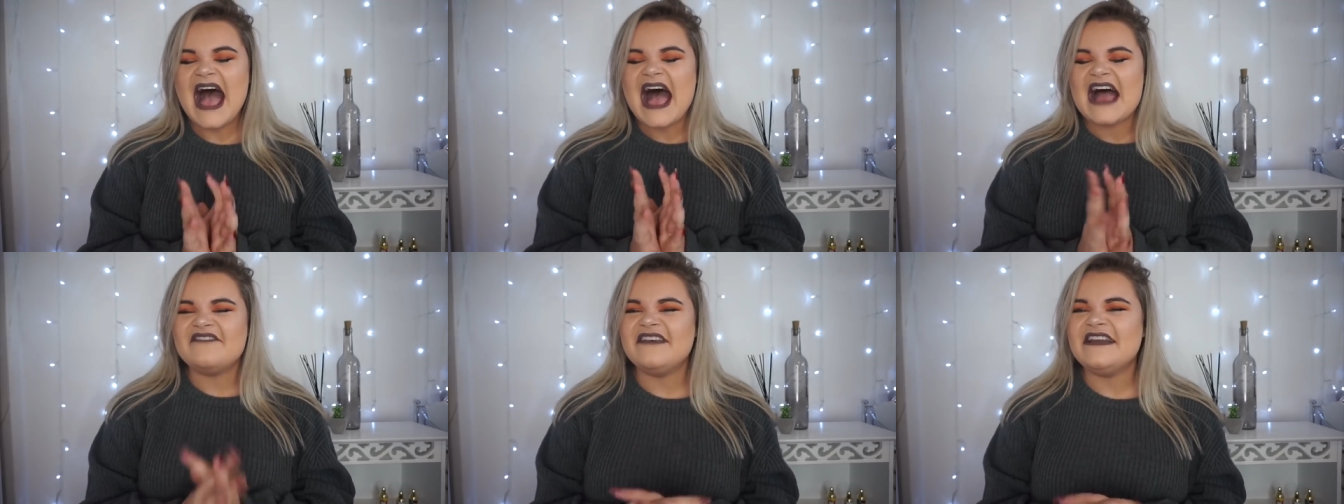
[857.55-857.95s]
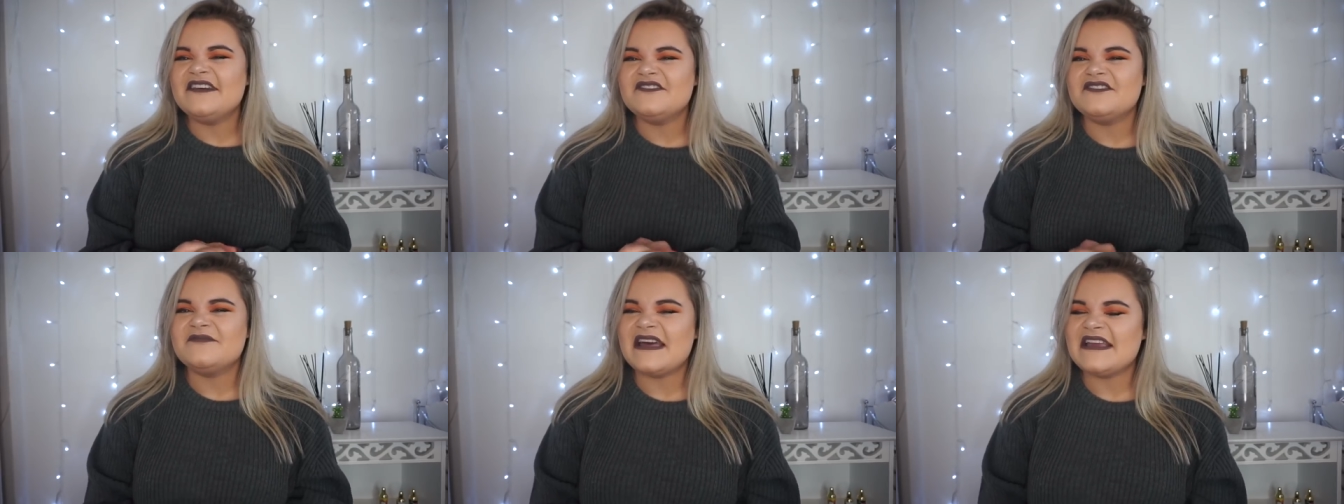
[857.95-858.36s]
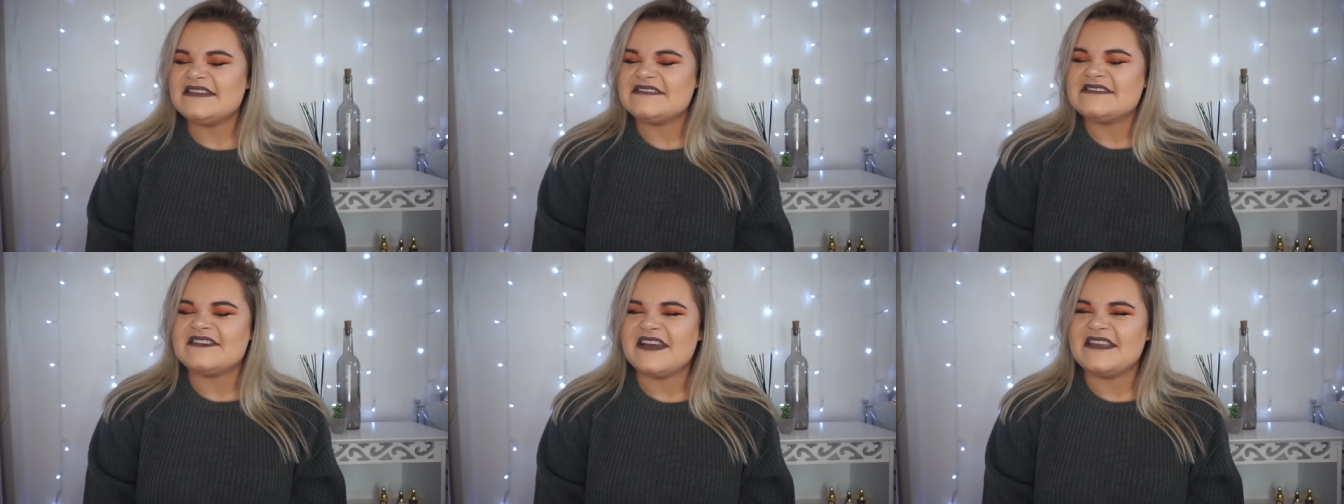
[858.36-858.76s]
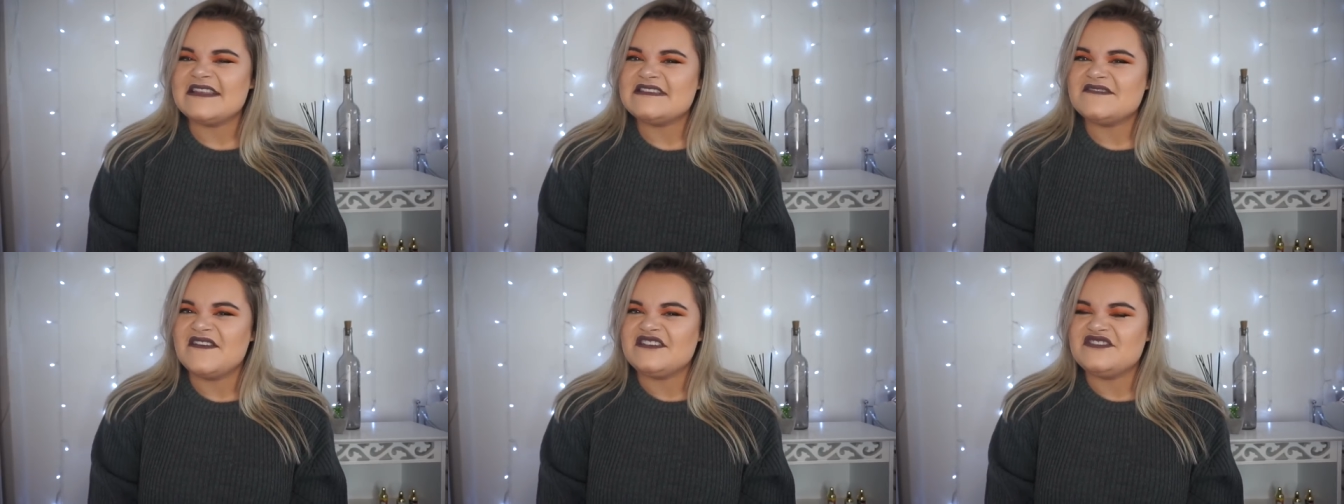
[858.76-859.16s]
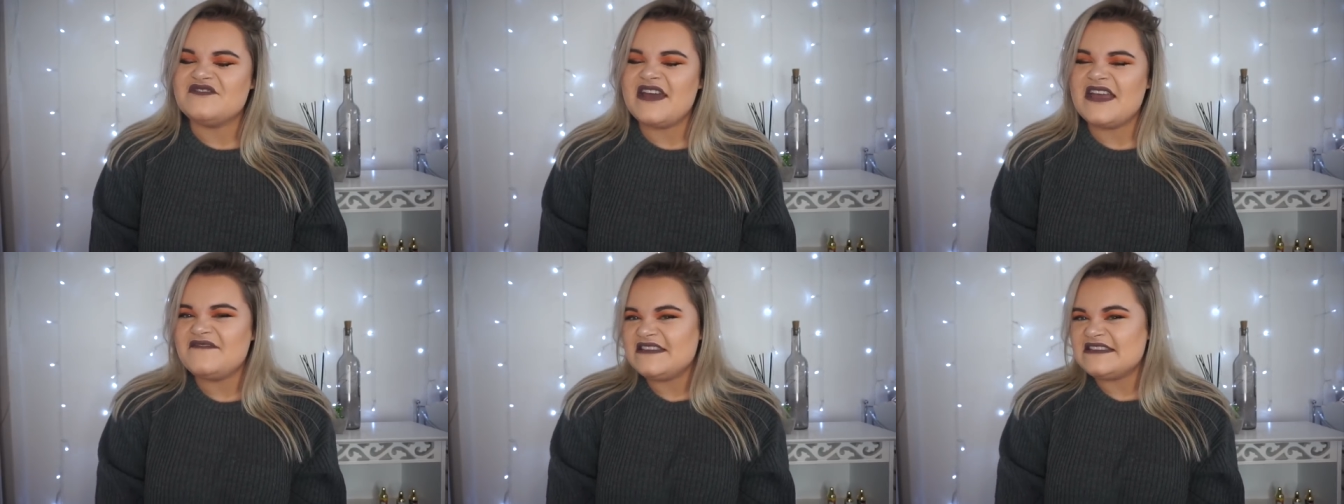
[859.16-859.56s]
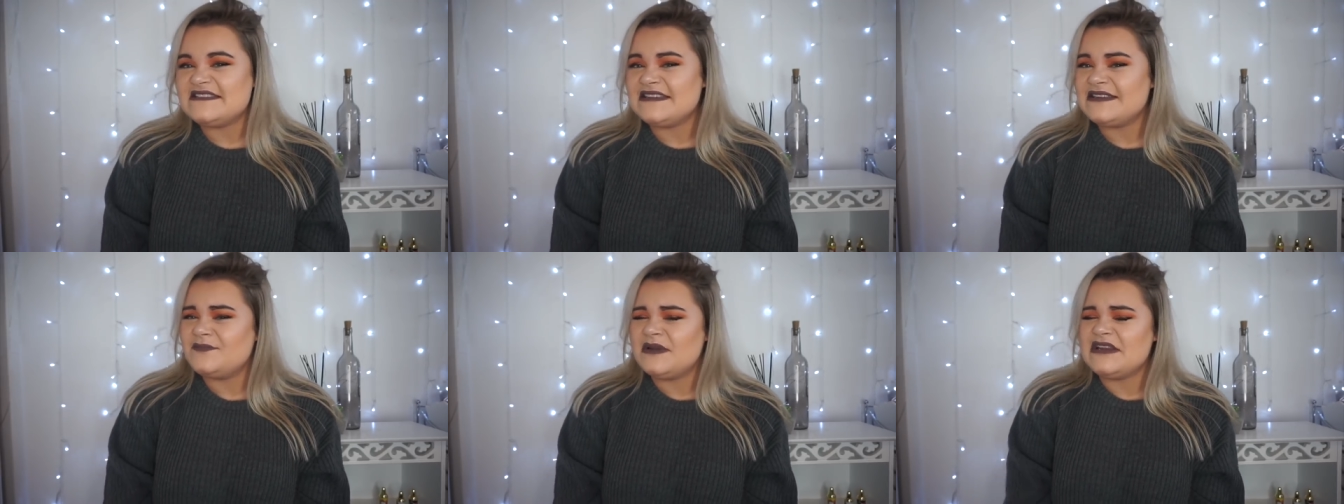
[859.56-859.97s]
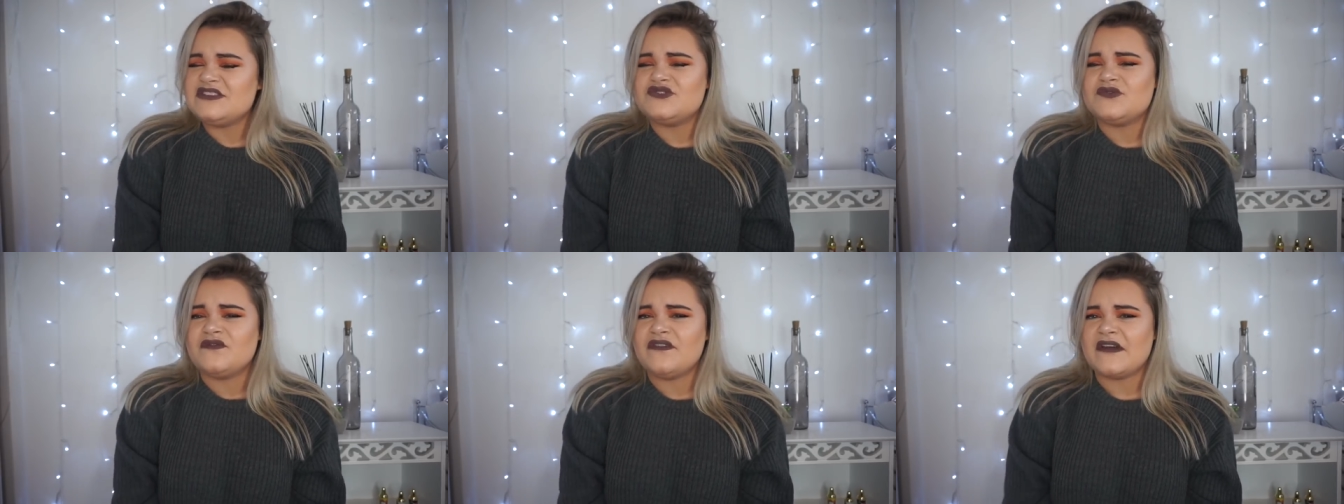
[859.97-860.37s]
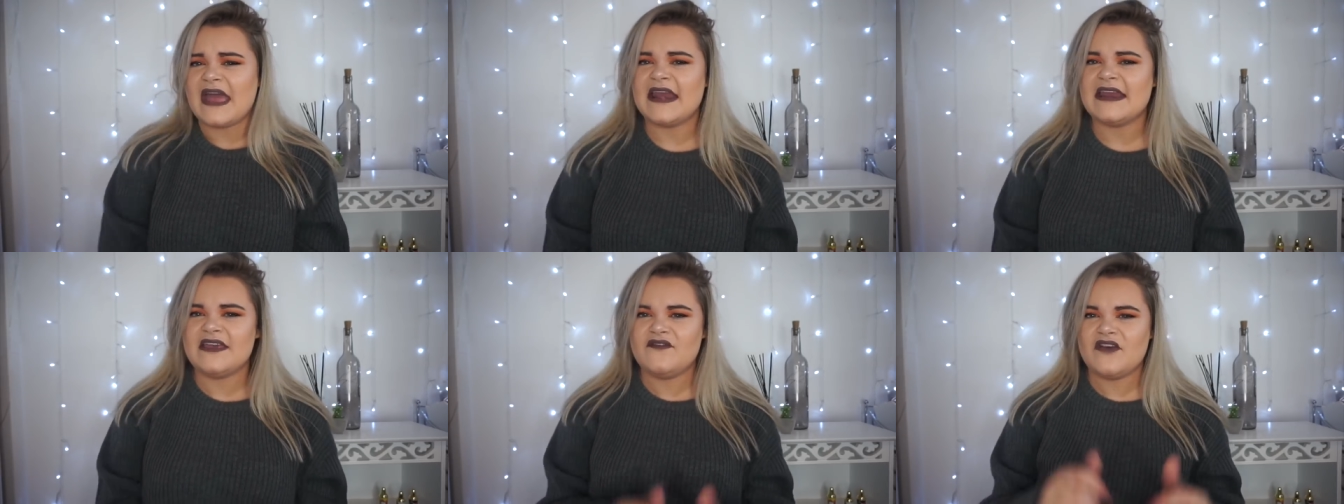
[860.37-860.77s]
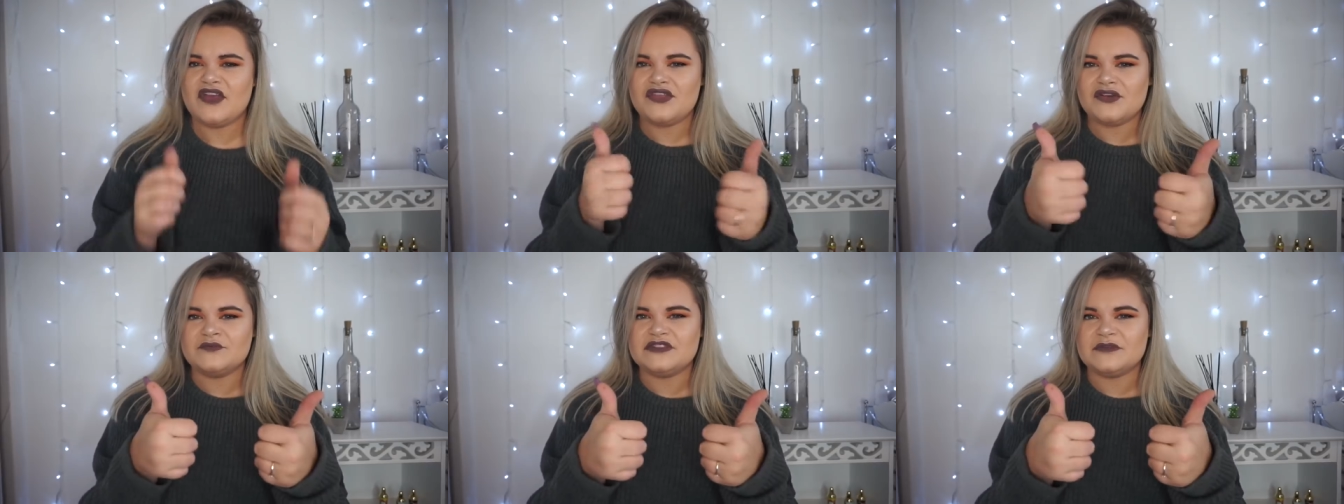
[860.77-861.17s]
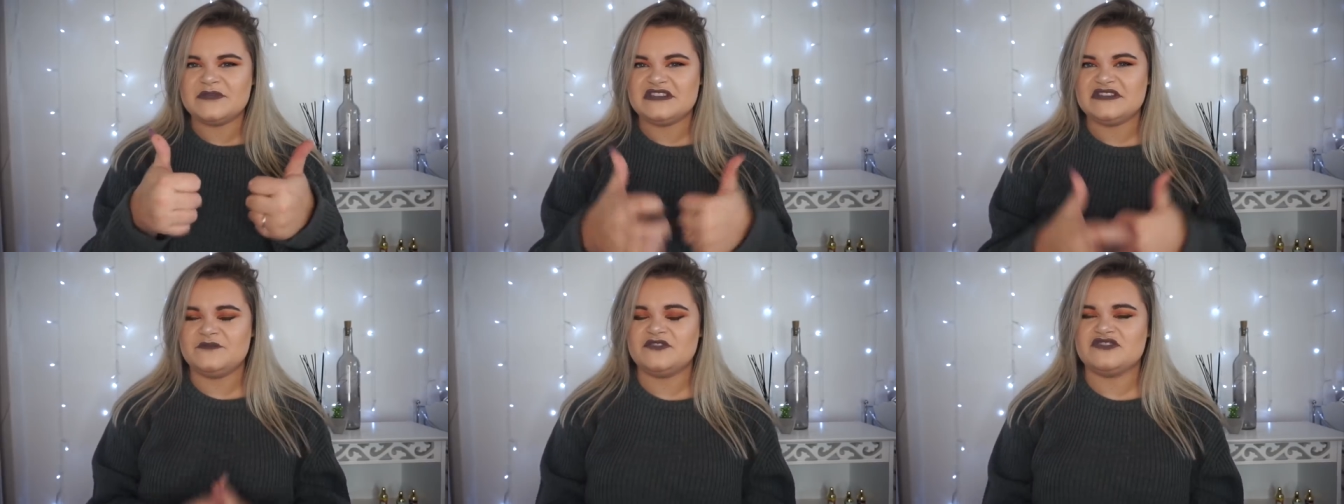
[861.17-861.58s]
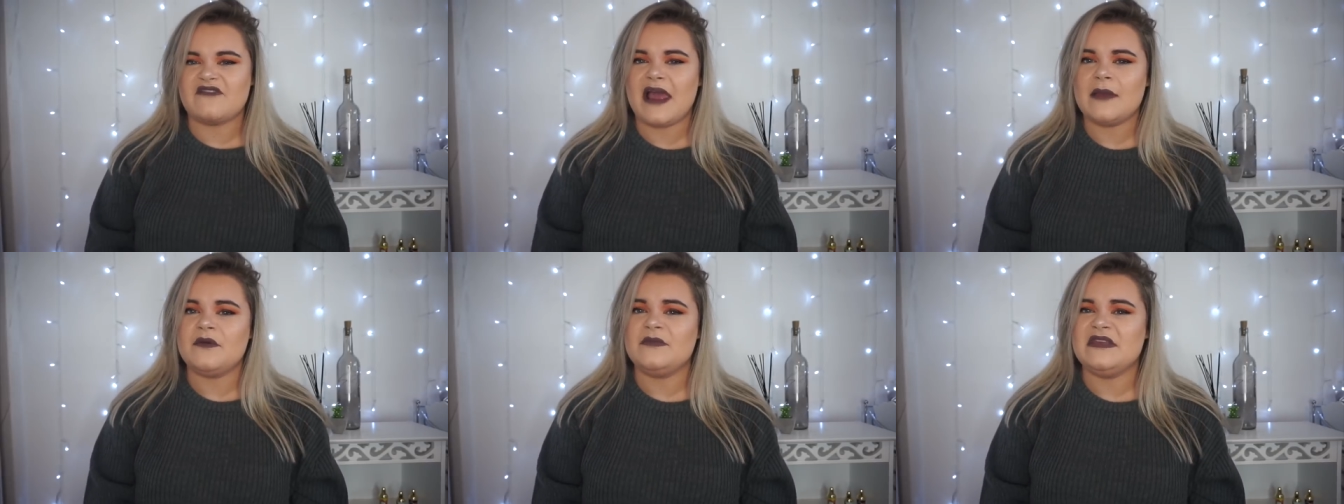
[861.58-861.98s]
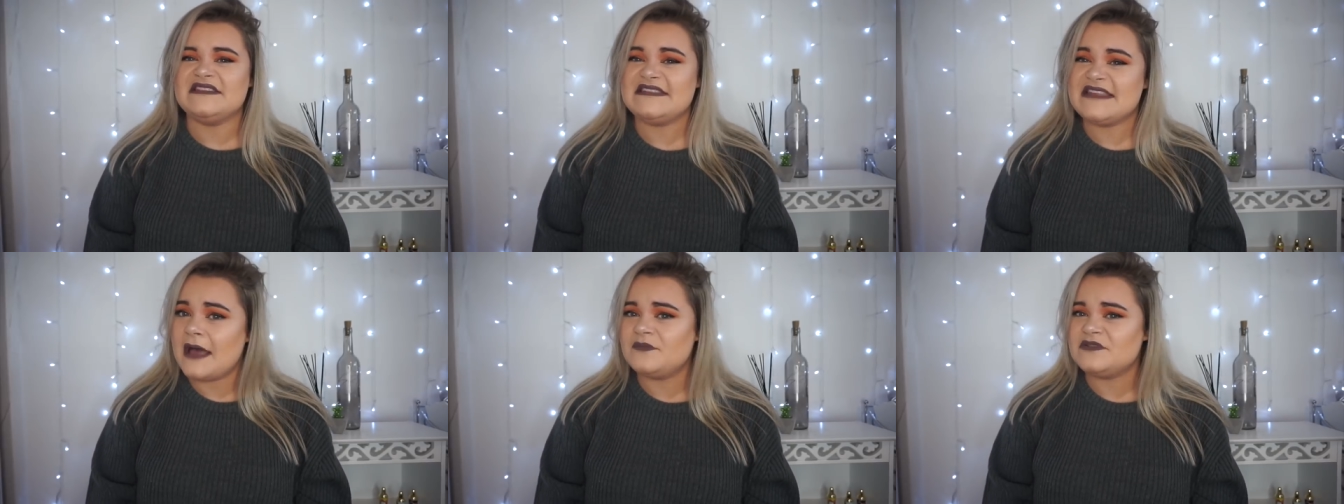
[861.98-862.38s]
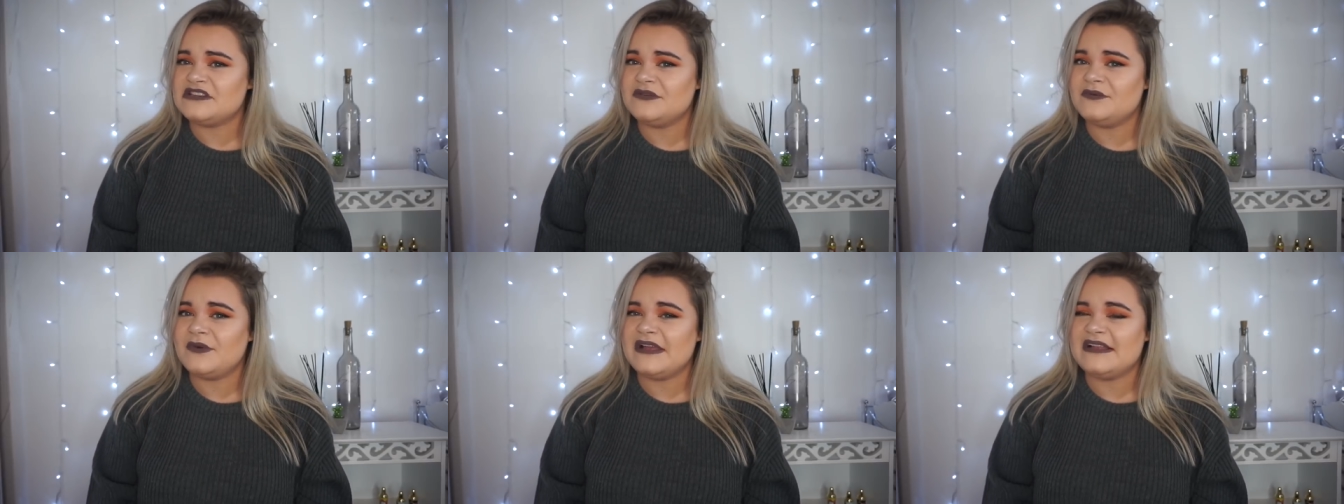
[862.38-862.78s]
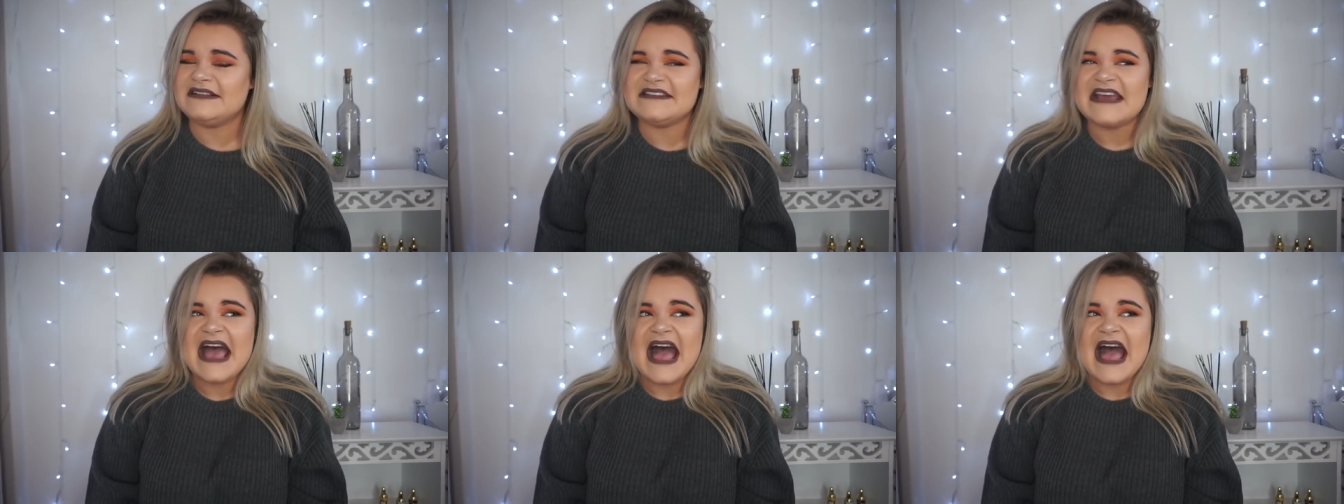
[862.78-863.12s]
I really hope that you've enjoyed this video. If you did, please don't forget to give it a thumbs up and subscribe. It means the absolute world.